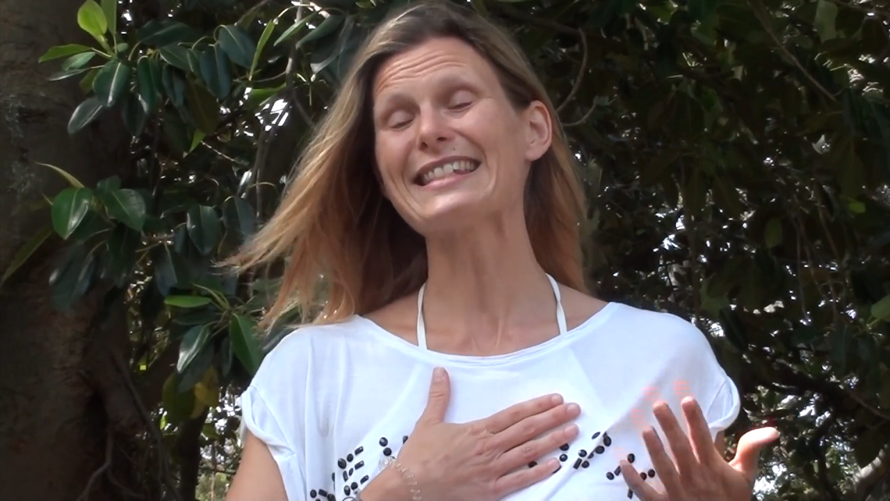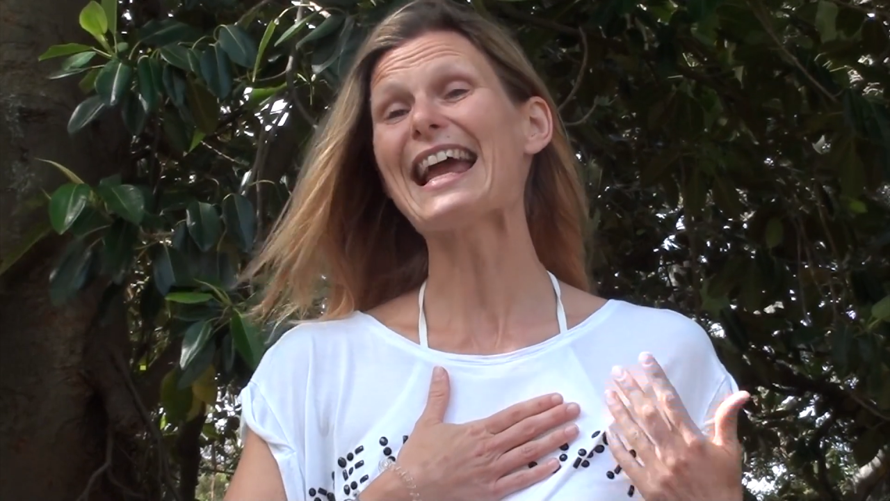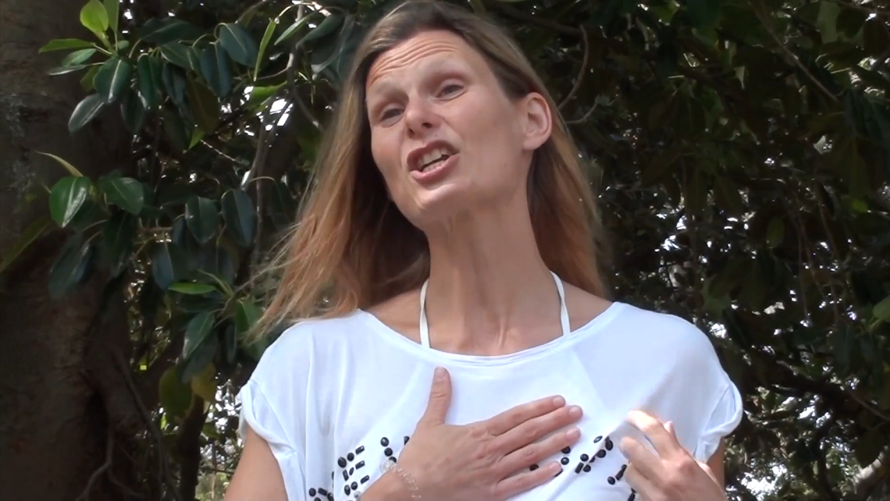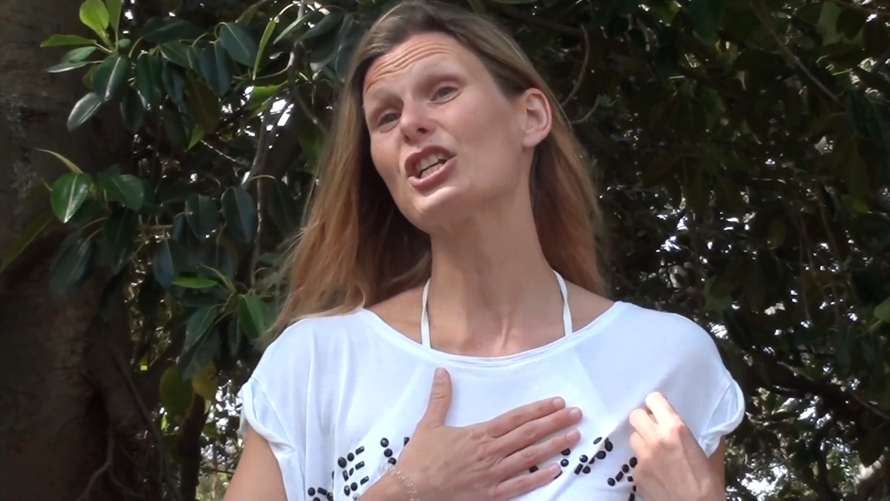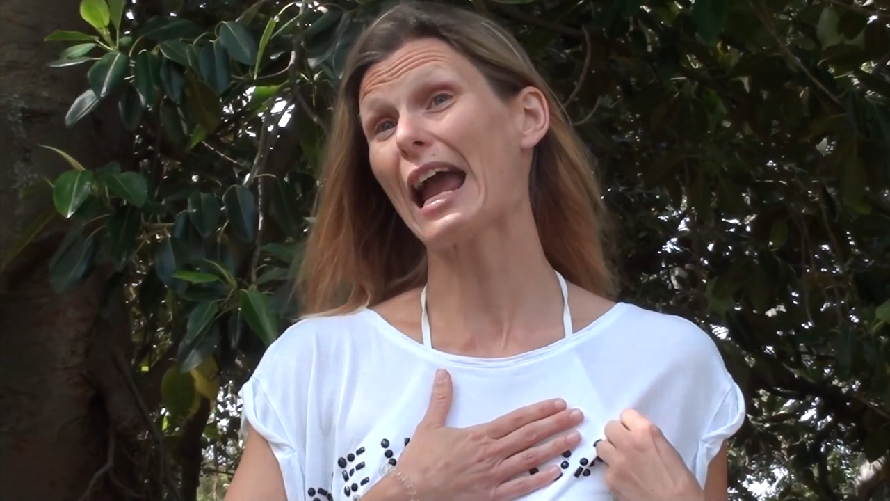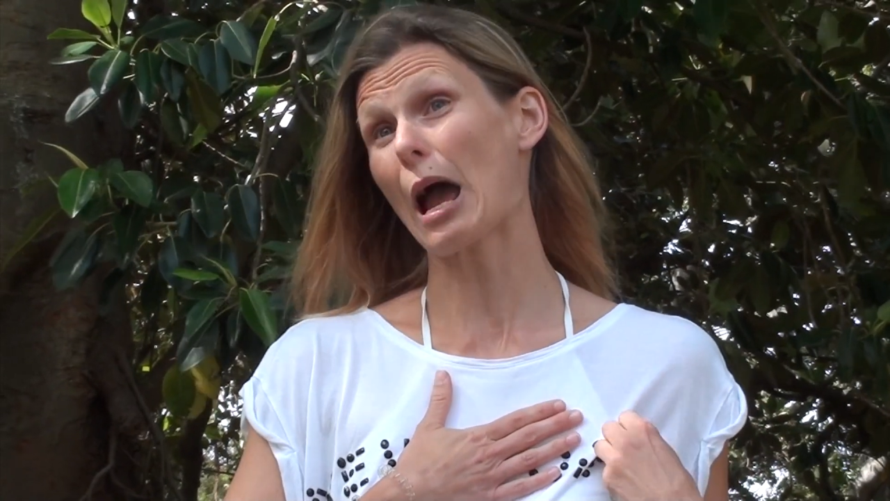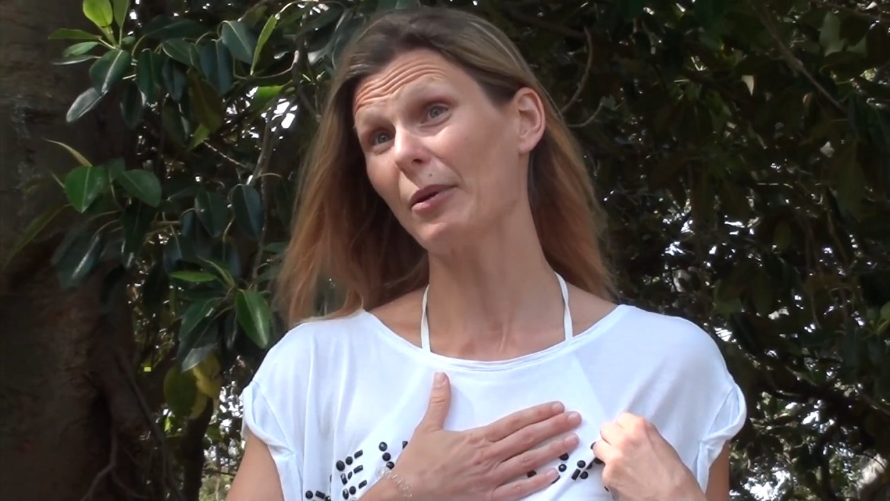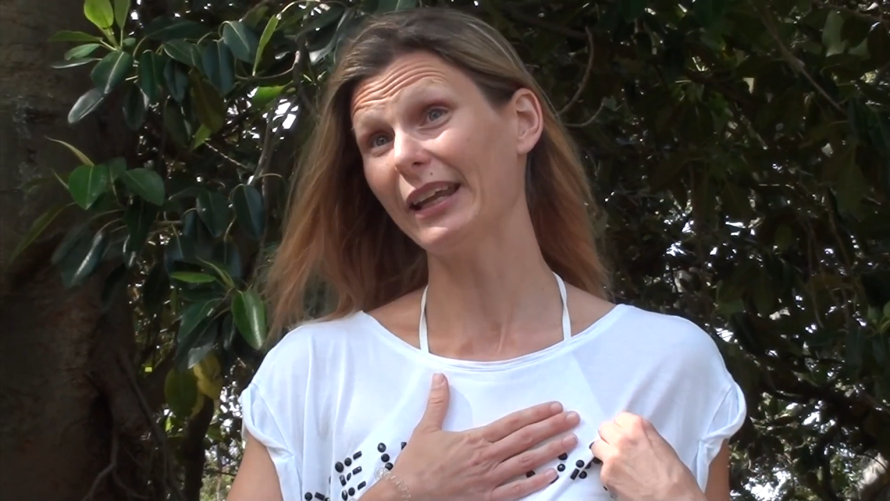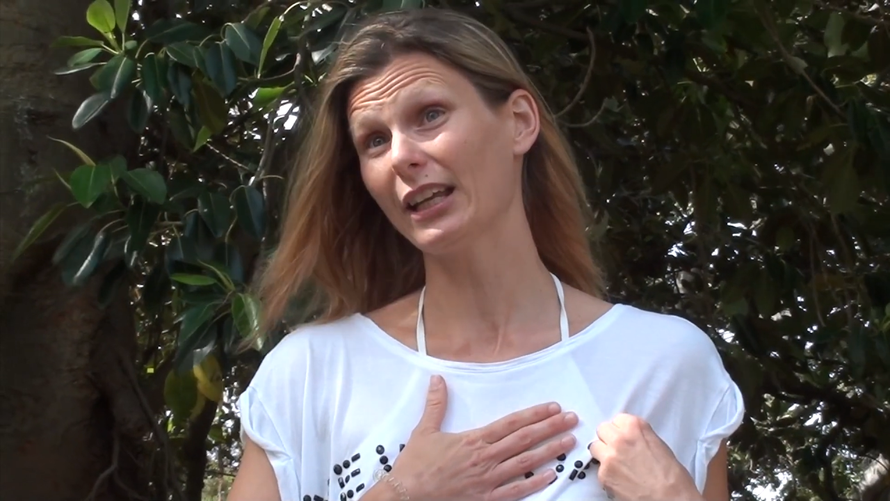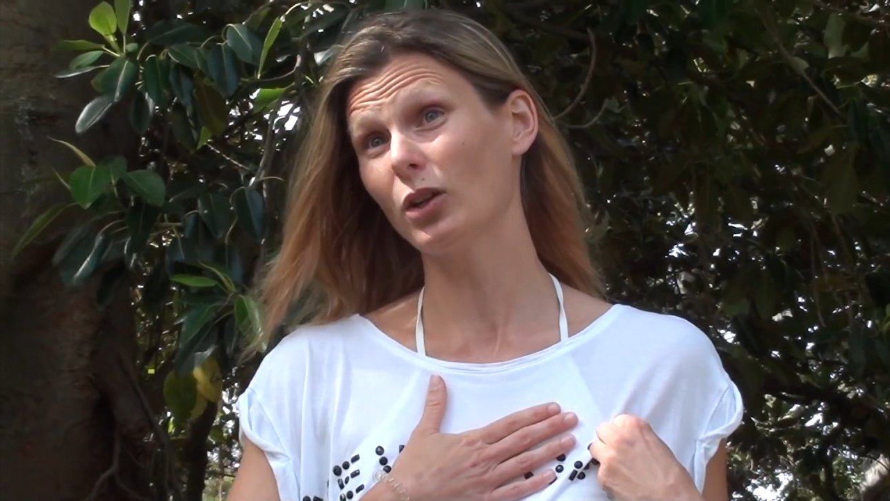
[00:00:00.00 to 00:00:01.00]
is actually
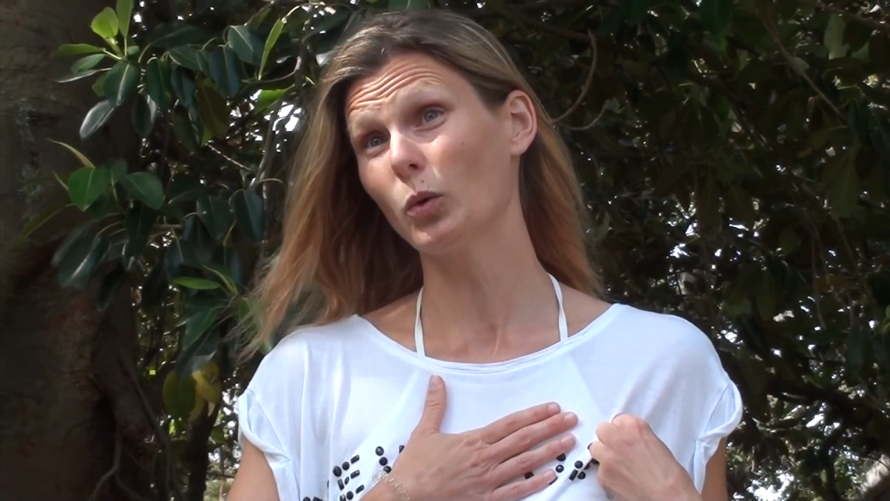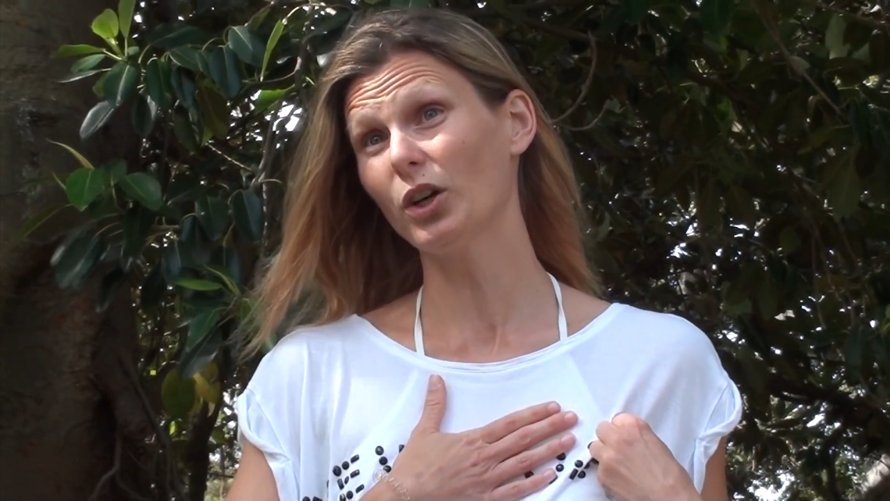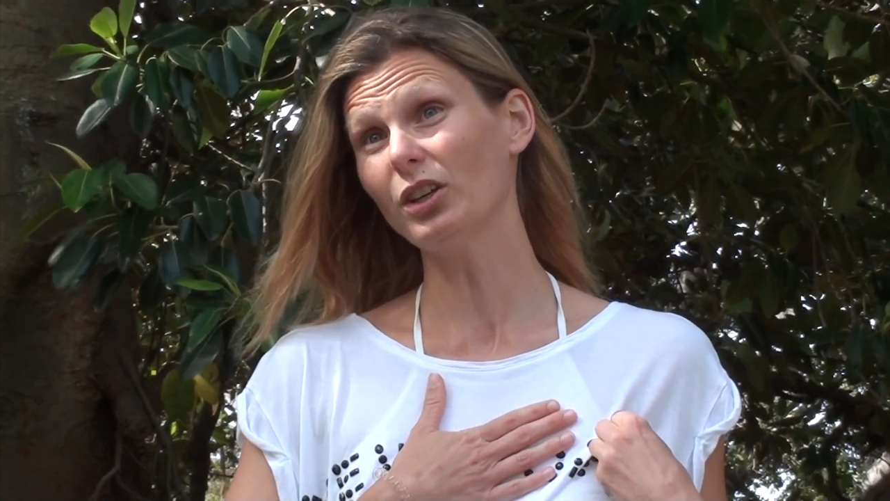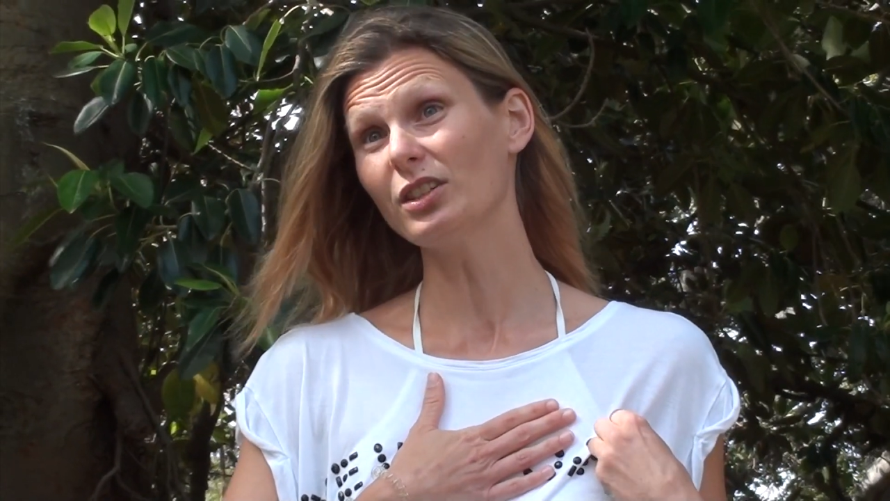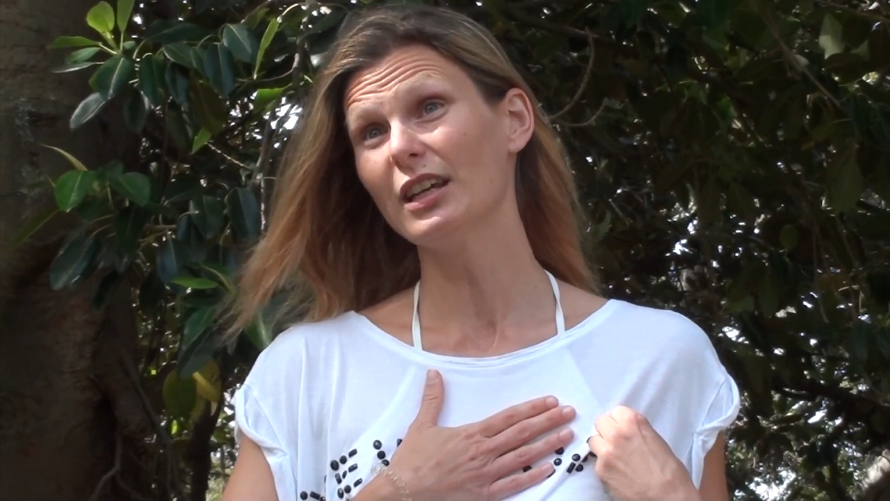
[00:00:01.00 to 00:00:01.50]
happening in the world.